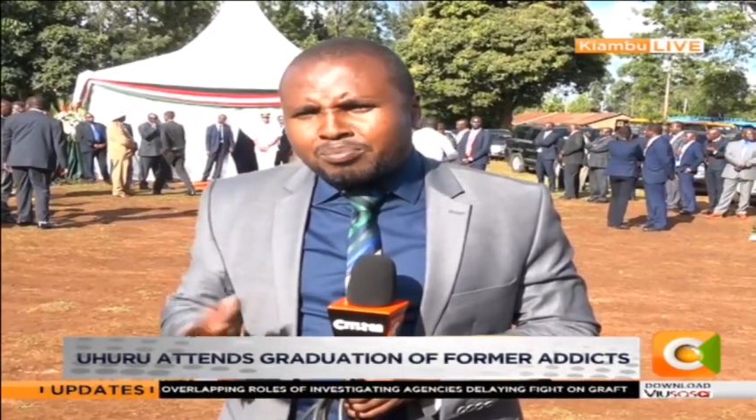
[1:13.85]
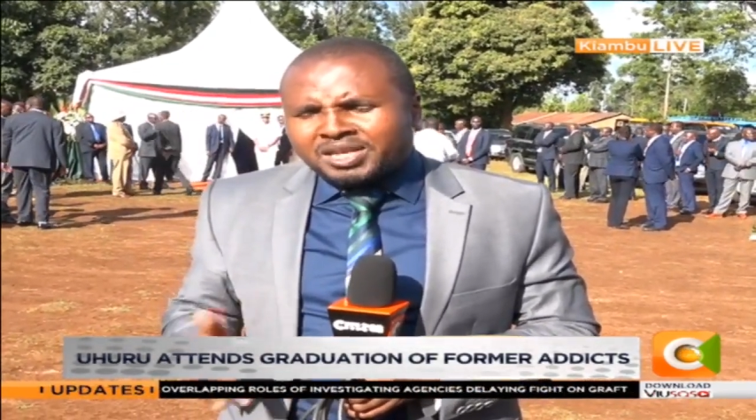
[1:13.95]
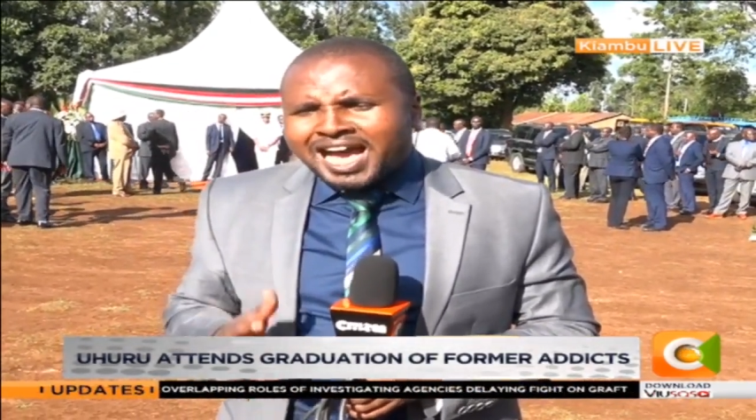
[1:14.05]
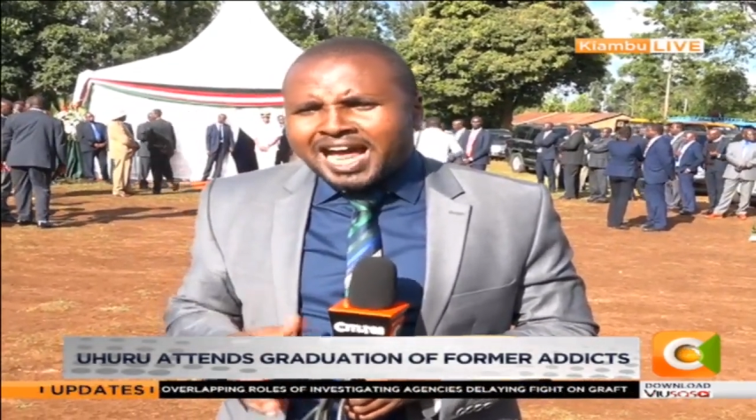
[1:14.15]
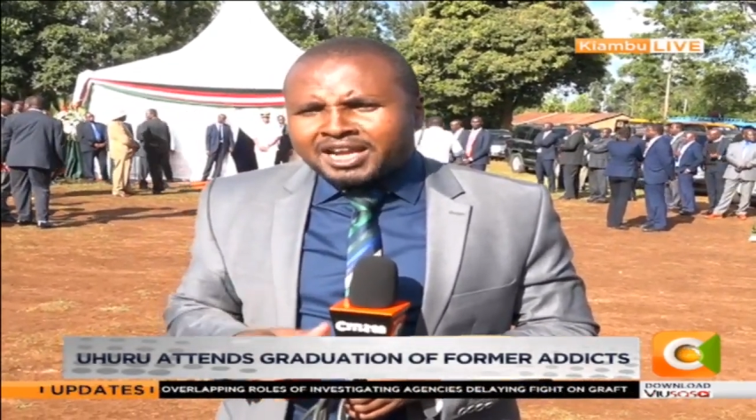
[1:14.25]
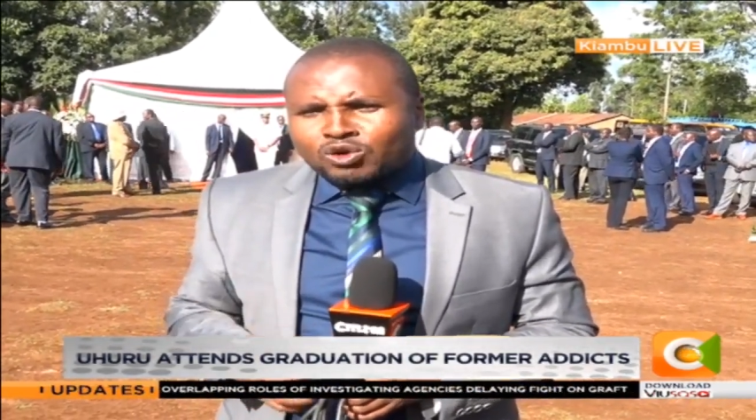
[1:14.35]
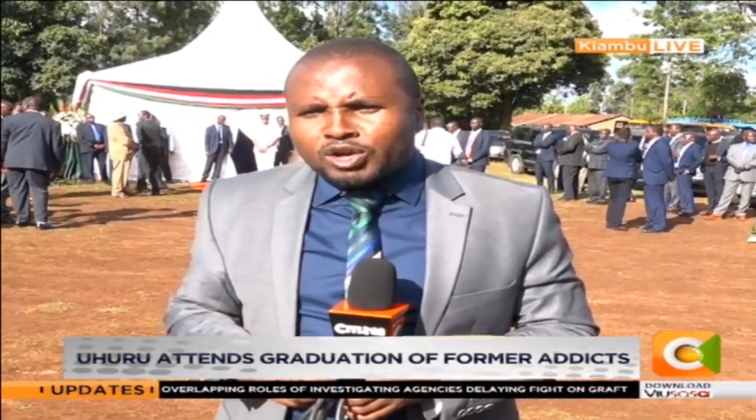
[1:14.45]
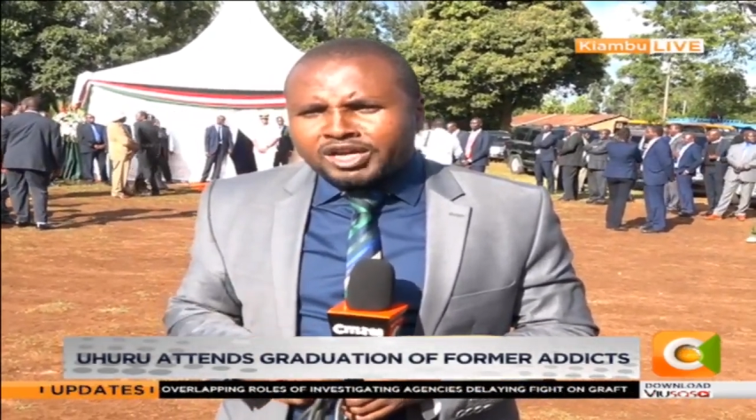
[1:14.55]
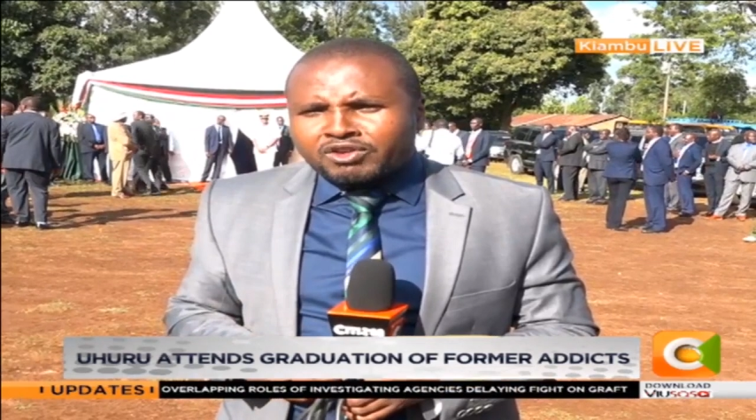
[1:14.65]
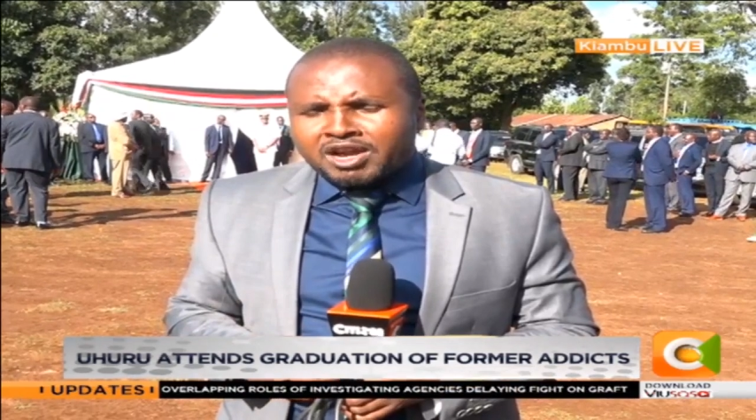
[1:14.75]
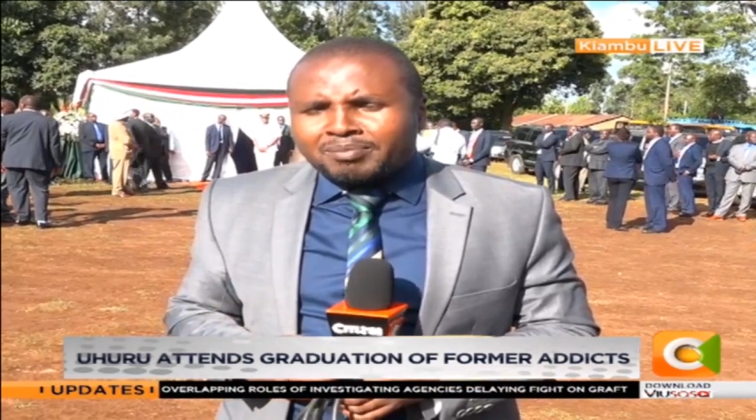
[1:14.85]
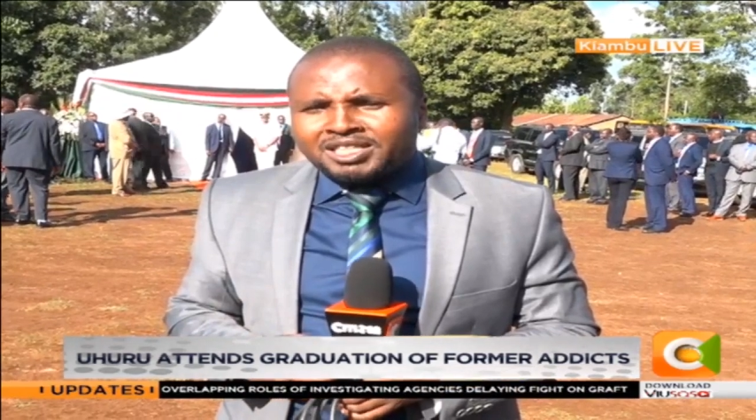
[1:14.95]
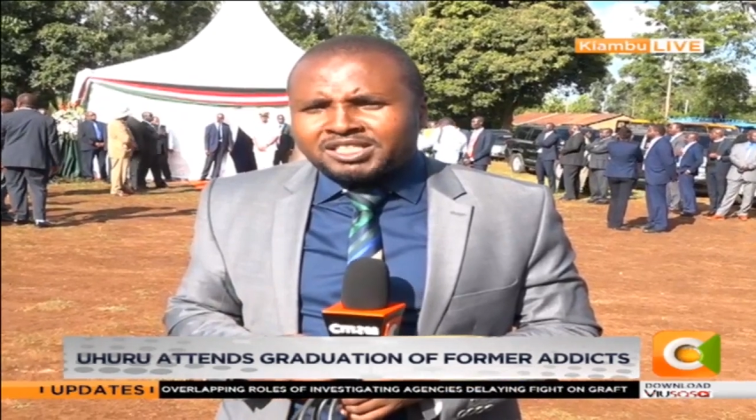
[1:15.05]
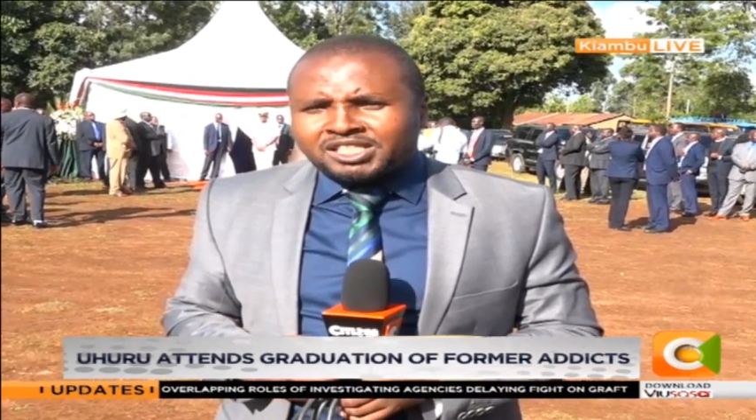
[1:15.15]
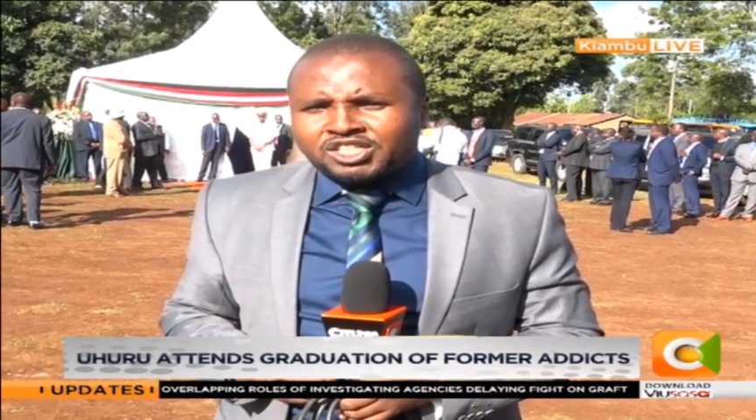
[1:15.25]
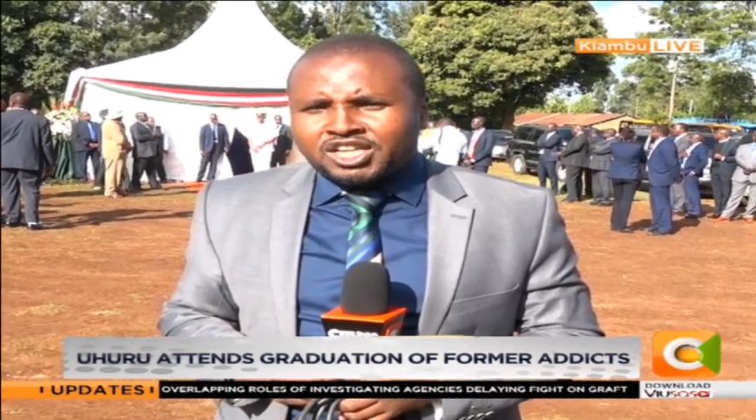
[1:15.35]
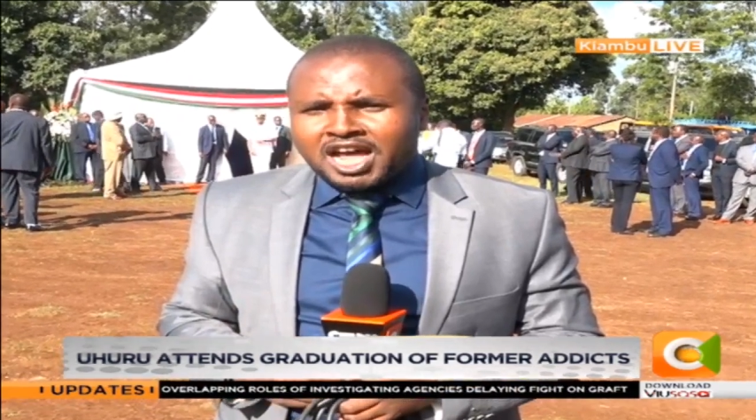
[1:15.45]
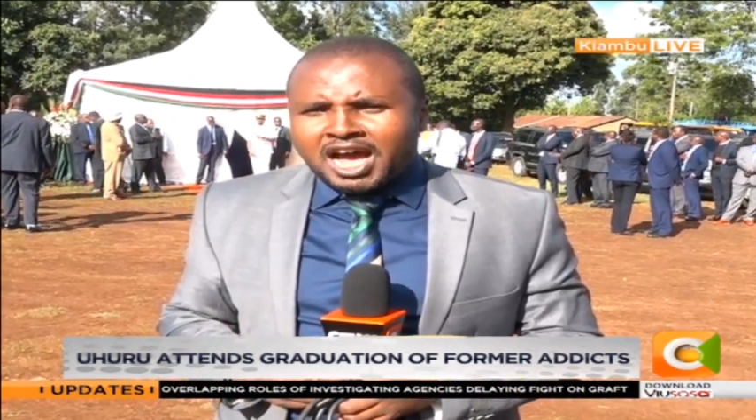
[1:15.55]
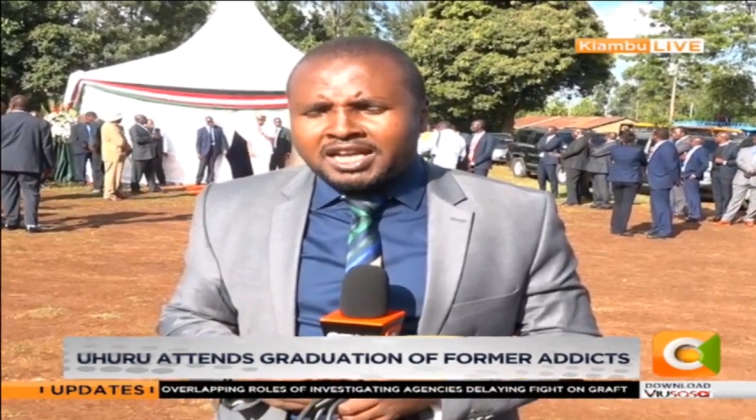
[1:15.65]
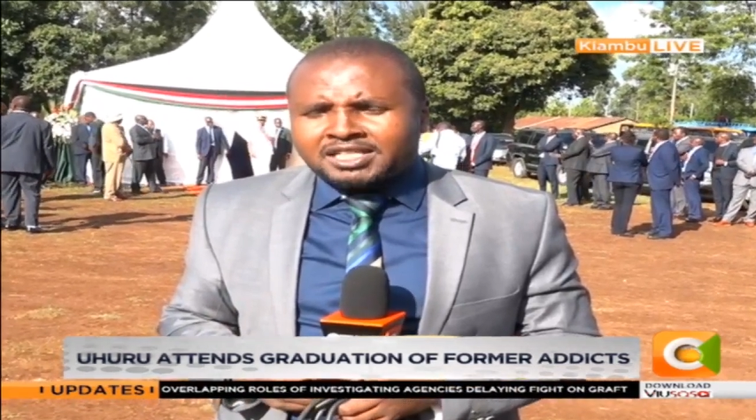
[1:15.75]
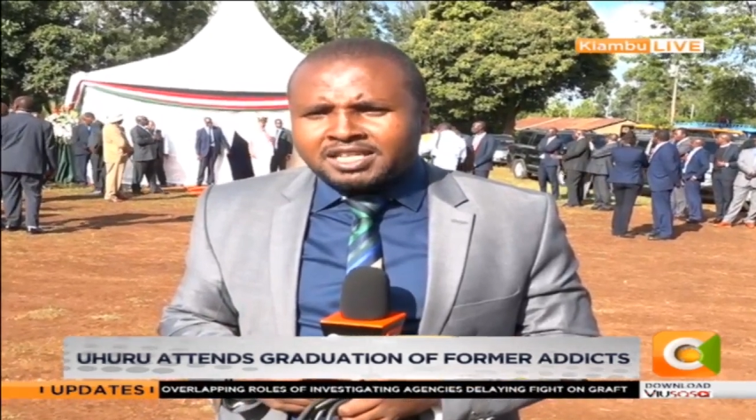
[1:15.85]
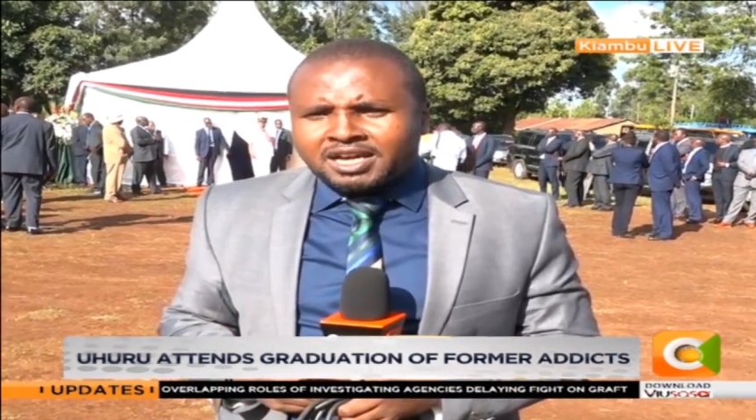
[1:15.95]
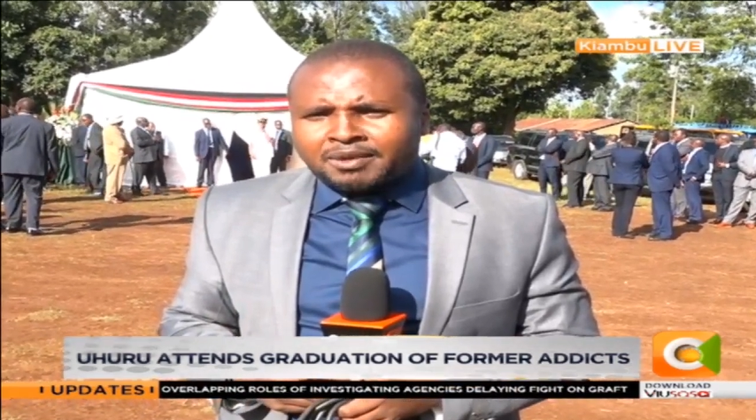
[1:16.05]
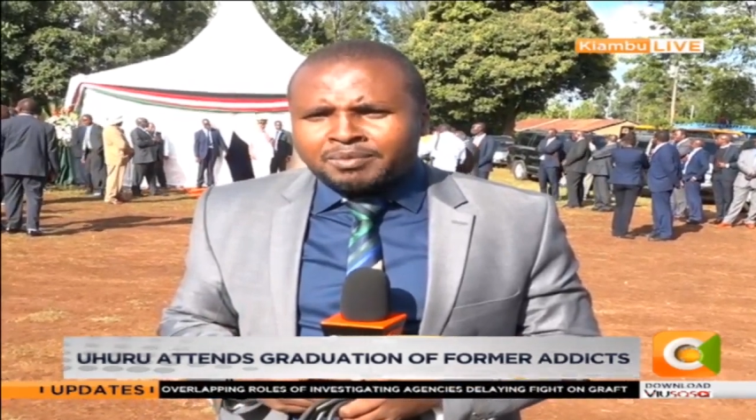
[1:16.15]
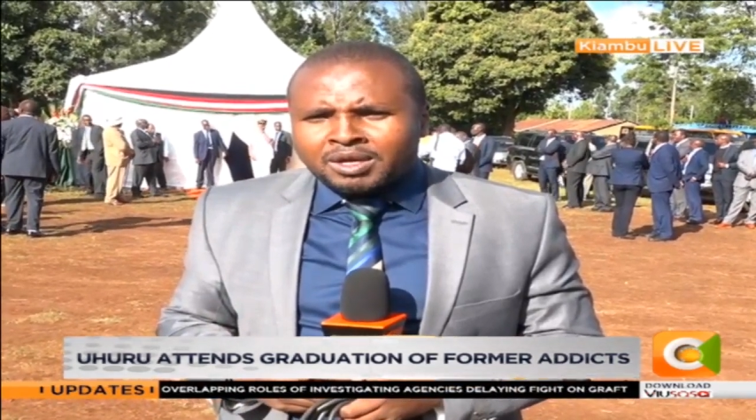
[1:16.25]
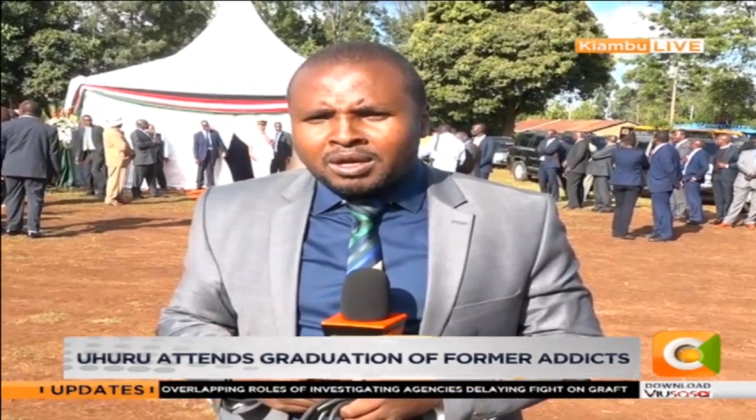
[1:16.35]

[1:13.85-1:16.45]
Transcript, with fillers: been undergoing rehabilitation at uh,